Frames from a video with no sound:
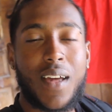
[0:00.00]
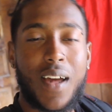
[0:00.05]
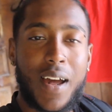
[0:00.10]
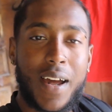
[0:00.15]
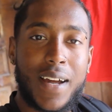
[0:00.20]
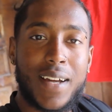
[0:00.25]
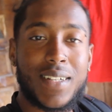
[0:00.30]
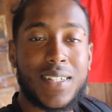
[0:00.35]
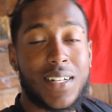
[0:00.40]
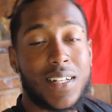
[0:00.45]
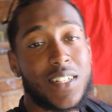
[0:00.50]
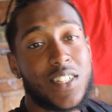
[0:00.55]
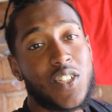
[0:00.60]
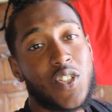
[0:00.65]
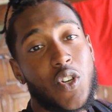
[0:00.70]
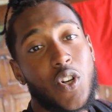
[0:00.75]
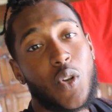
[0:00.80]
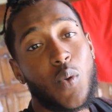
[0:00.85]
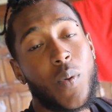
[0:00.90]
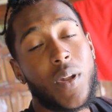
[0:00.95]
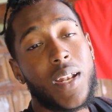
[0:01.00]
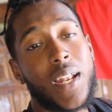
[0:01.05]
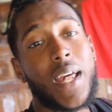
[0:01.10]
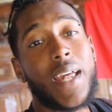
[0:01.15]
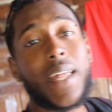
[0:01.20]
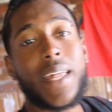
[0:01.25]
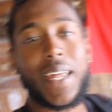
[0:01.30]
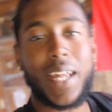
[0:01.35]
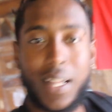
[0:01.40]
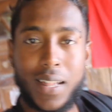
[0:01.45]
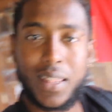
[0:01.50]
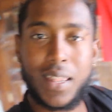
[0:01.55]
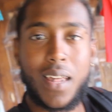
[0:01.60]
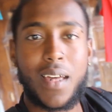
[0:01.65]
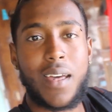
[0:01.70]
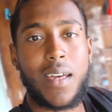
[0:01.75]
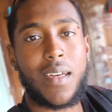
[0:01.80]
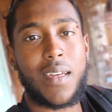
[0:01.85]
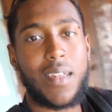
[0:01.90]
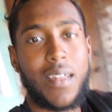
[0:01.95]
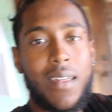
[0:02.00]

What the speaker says: Alright, I'll see you all when I get there.